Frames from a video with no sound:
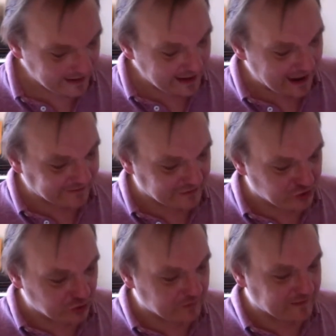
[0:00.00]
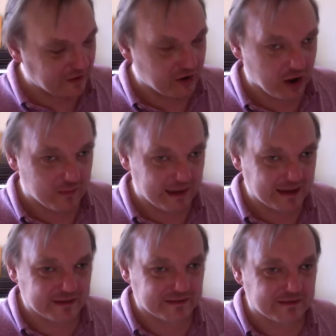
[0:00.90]
Has a new stereo
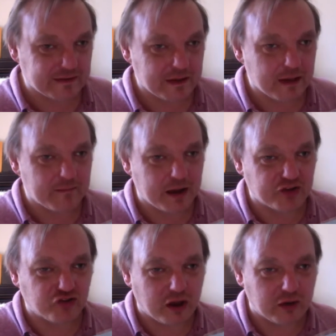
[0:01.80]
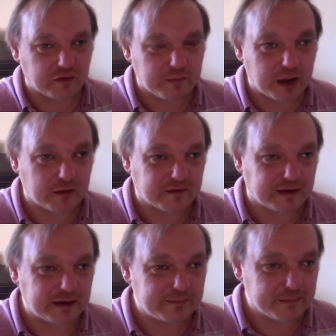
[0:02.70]
mix by Giles
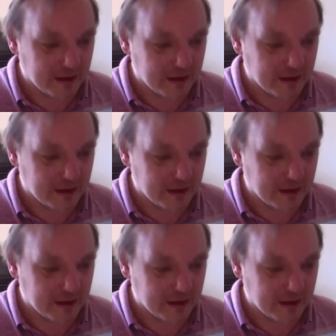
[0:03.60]
Martin.